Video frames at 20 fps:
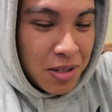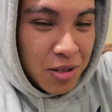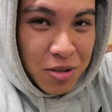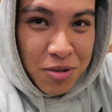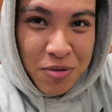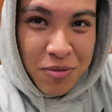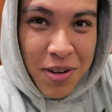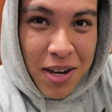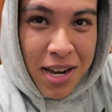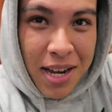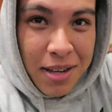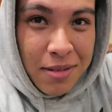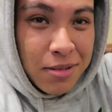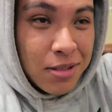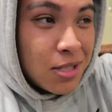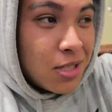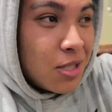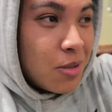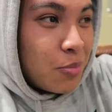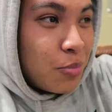those
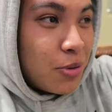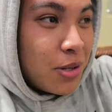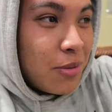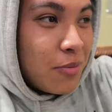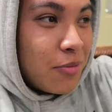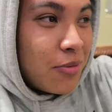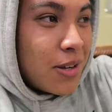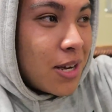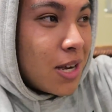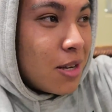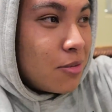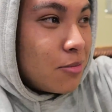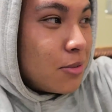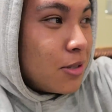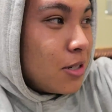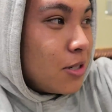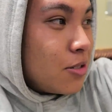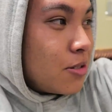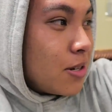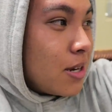fives, the Supreme fives. We're
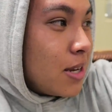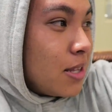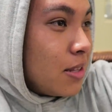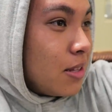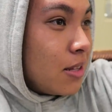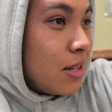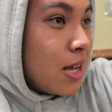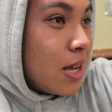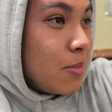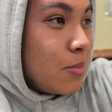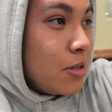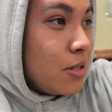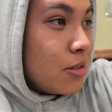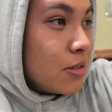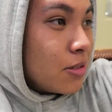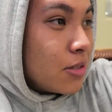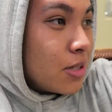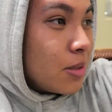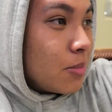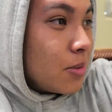gonna try in the lobby
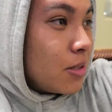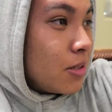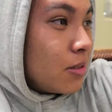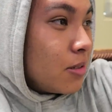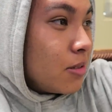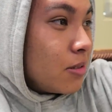or something.